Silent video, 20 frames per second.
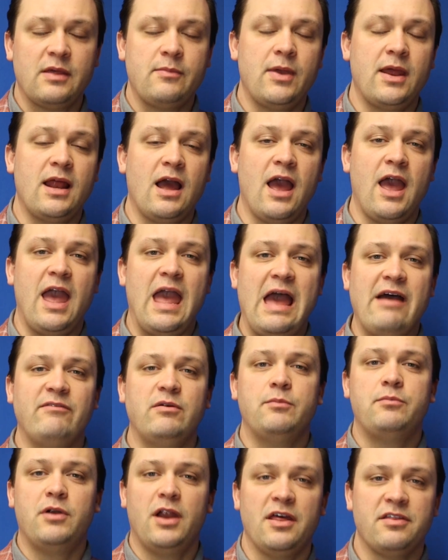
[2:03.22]
They may not have
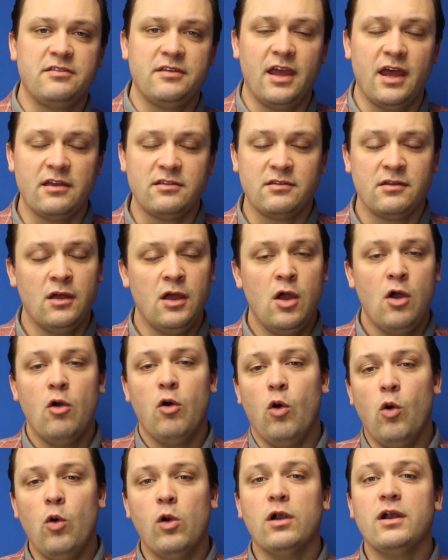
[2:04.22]
a breath test.
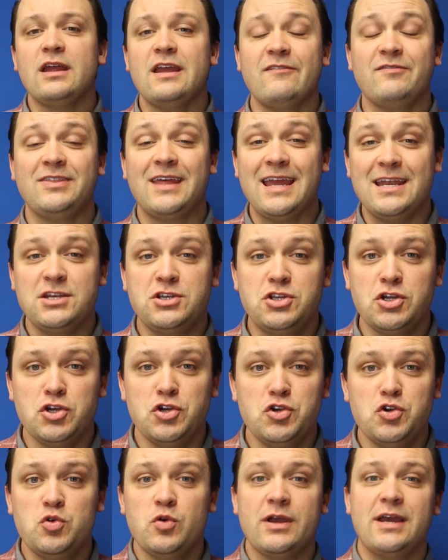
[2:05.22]
Or if they
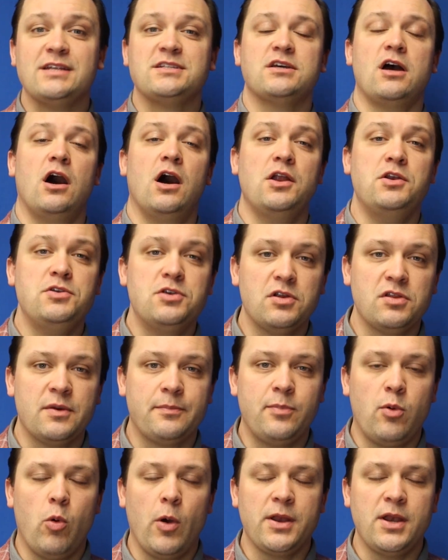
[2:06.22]
do, it's under the
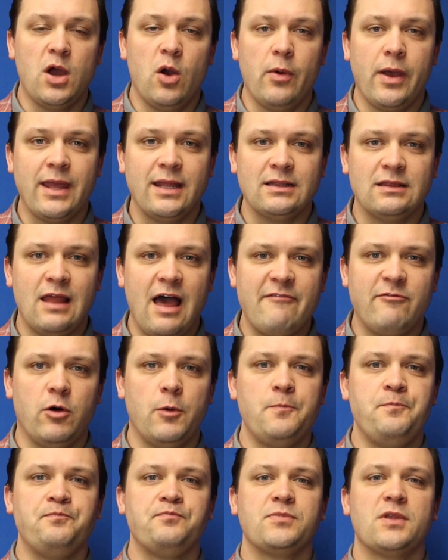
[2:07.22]
0.08 level.
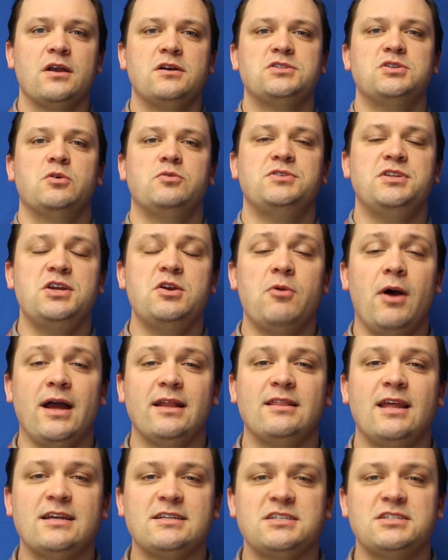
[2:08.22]
So
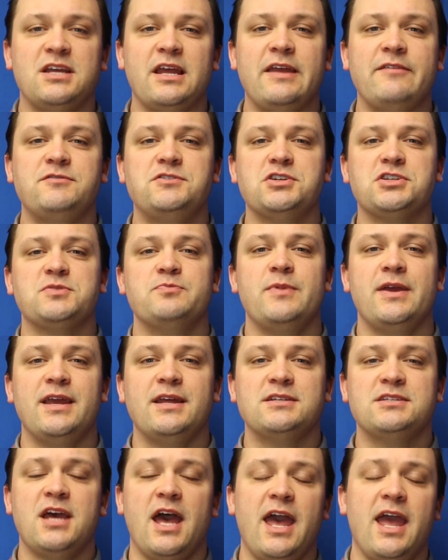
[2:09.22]
DUI less safe just
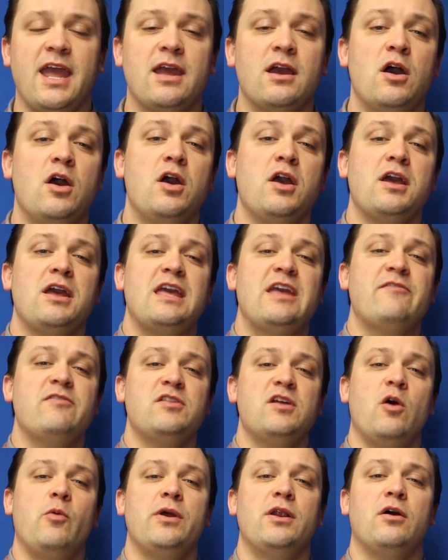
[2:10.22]
means, hey, even
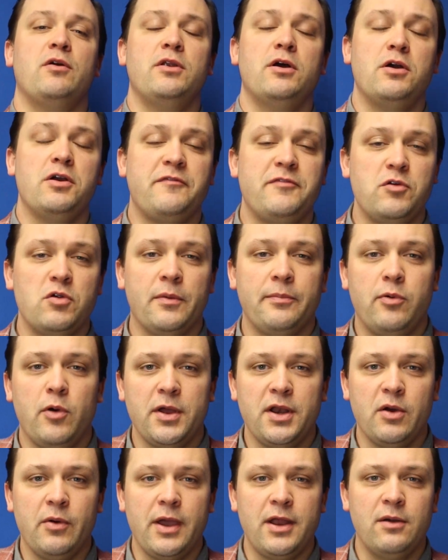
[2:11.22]
though we don't know if you were
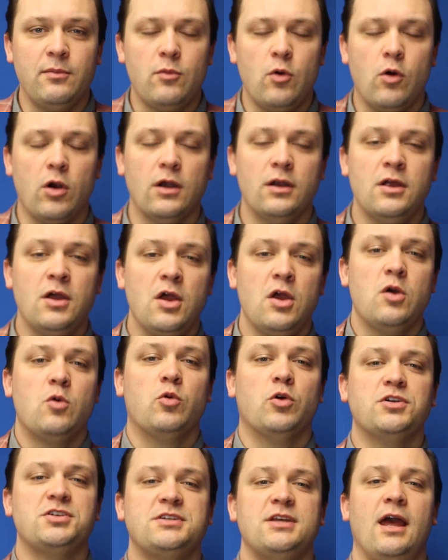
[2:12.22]
0.08 or more,
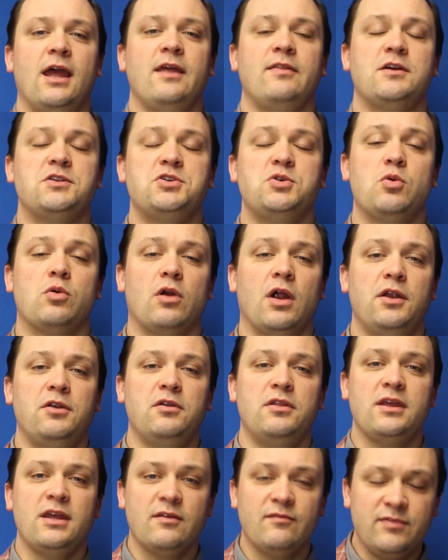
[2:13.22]
we're saying that you were under
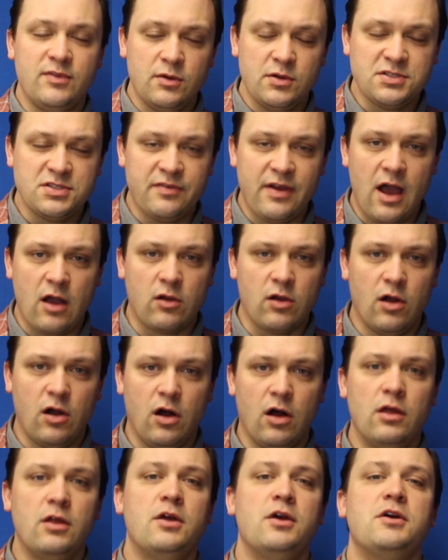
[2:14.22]
the influence of
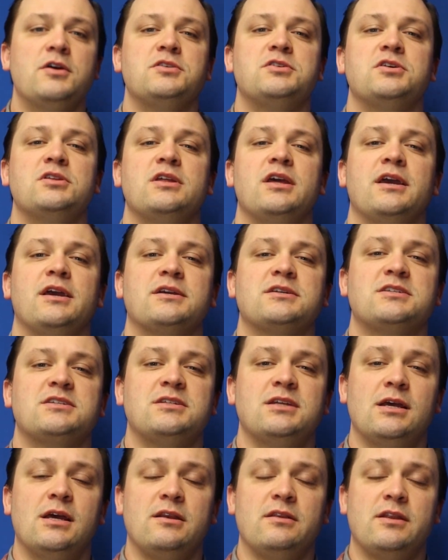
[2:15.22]
alcohol to the
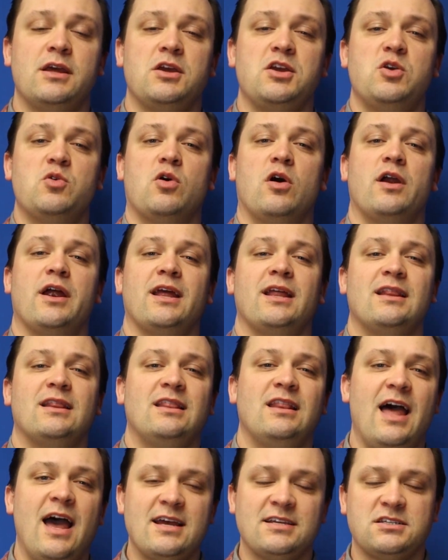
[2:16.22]
extent that you are a
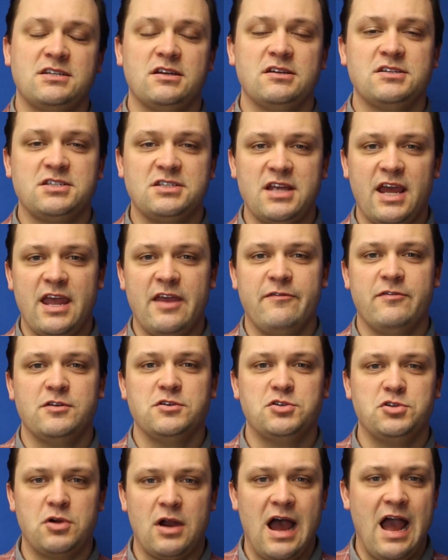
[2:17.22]
less
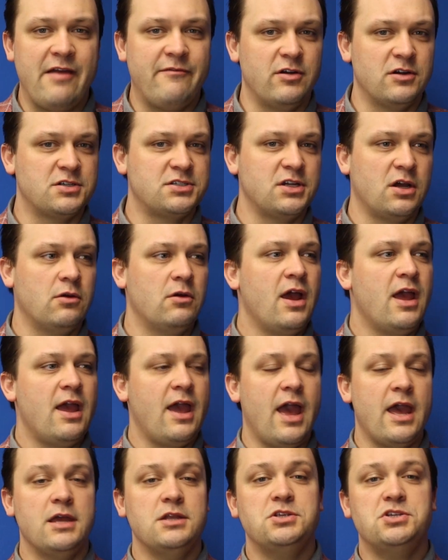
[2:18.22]
safe driver. So,
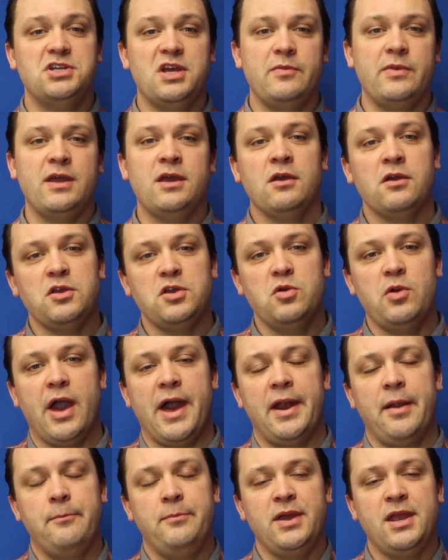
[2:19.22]
hey, Jimmy, you
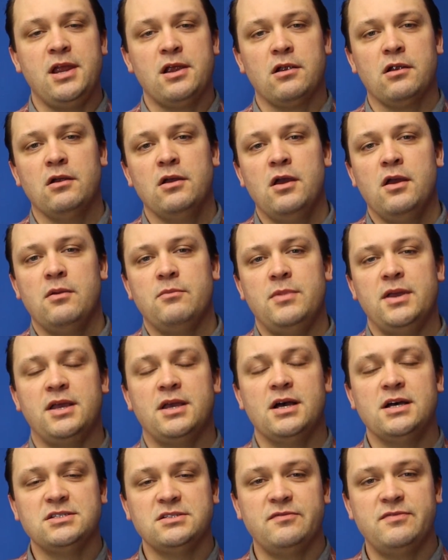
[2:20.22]
had a beer.
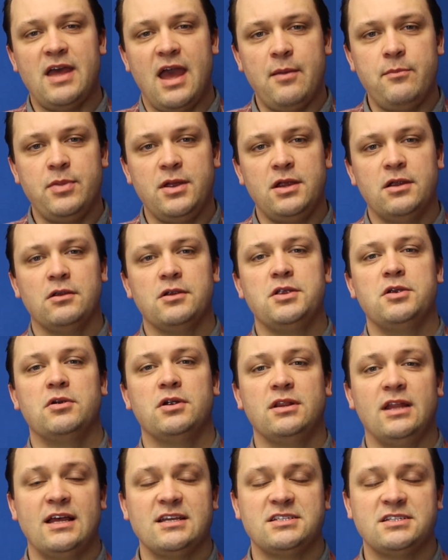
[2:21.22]
Because of that beer,
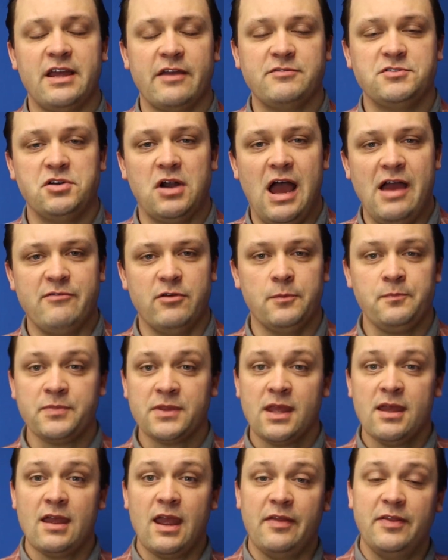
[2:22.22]
you're a less safe driver.
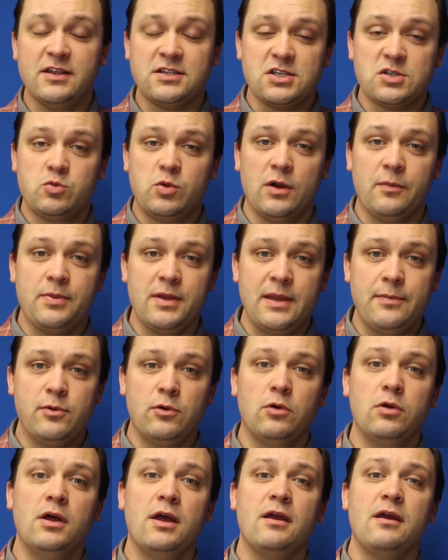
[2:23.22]
And this is where
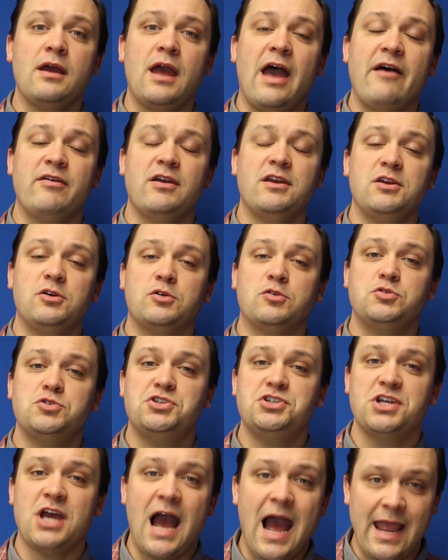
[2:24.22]
people have a
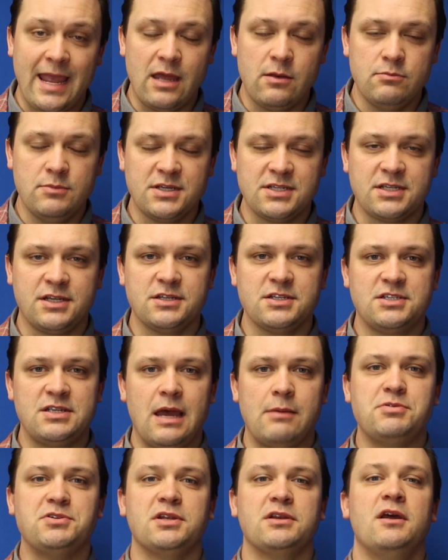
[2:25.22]
giant
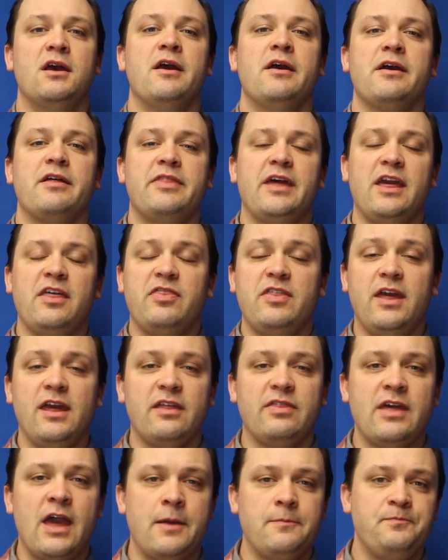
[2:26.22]
misconception. They
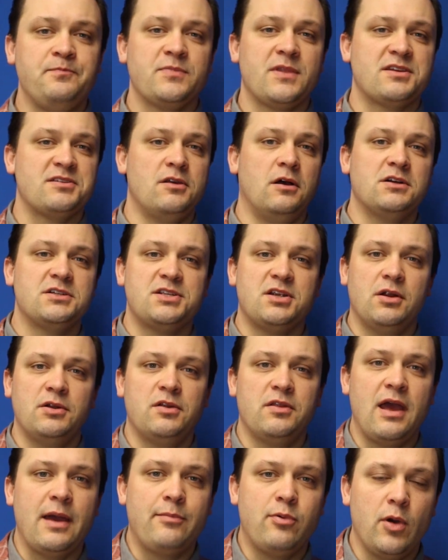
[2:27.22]
think that as long as they're
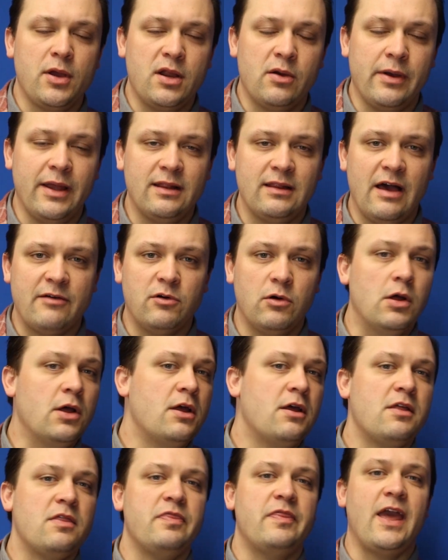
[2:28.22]
under that 0.08 level,
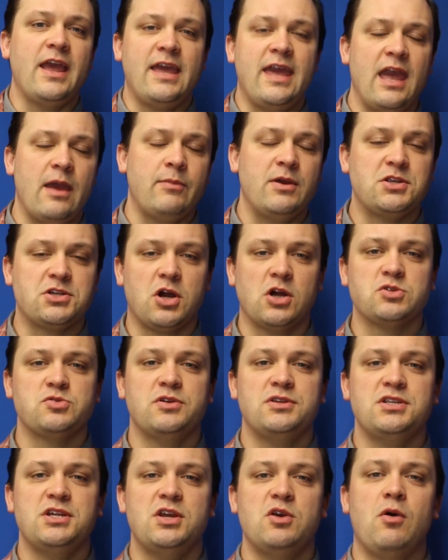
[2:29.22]
they can't be charged
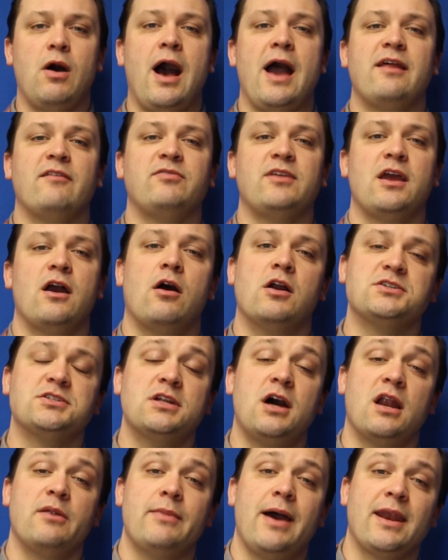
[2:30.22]
with DUI. If they are, it's
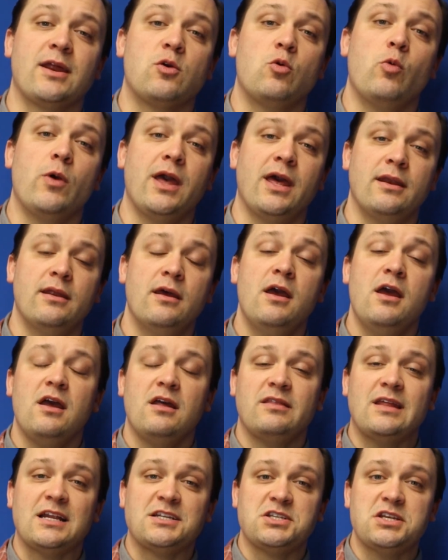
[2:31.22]
an automatic win.
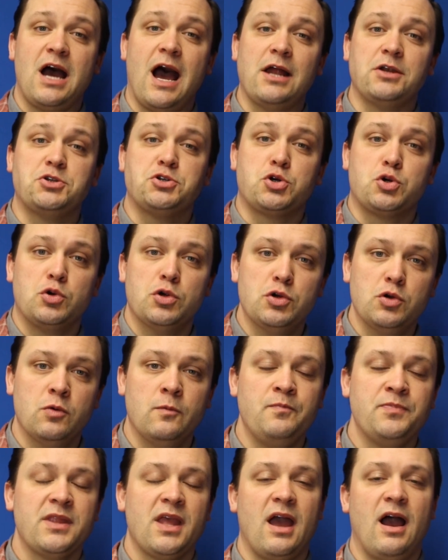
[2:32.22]
That's not true.